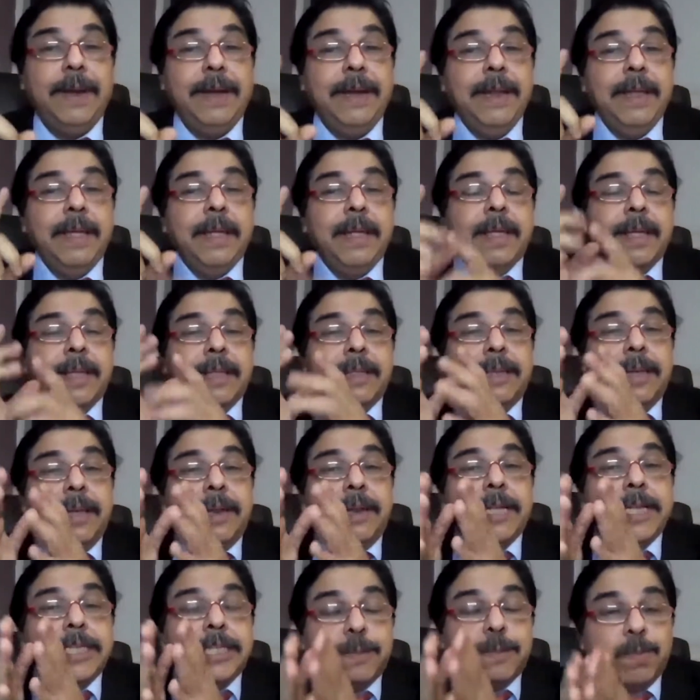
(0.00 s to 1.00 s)
and
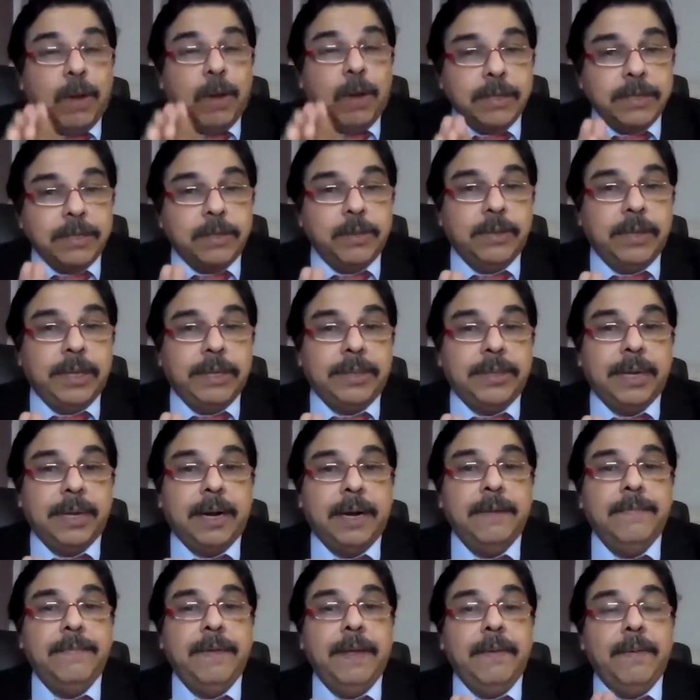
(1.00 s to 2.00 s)
the response to the
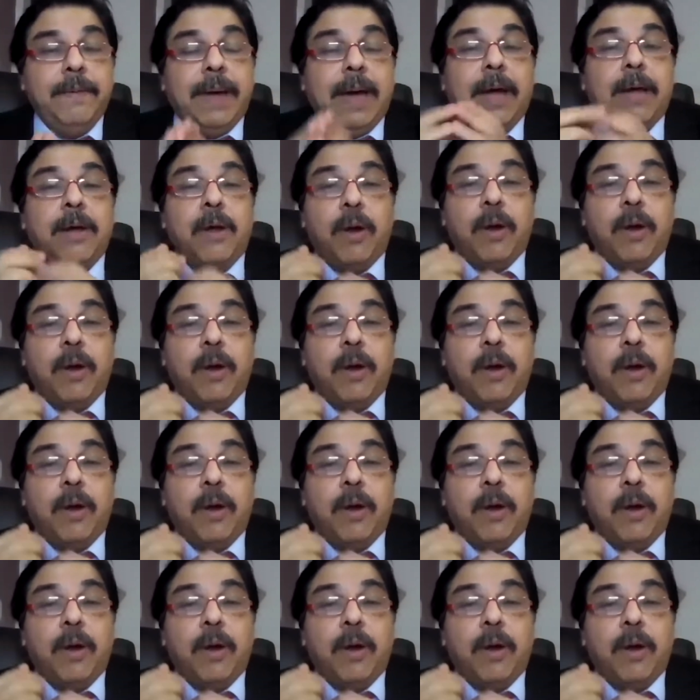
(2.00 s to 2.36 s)
third wave,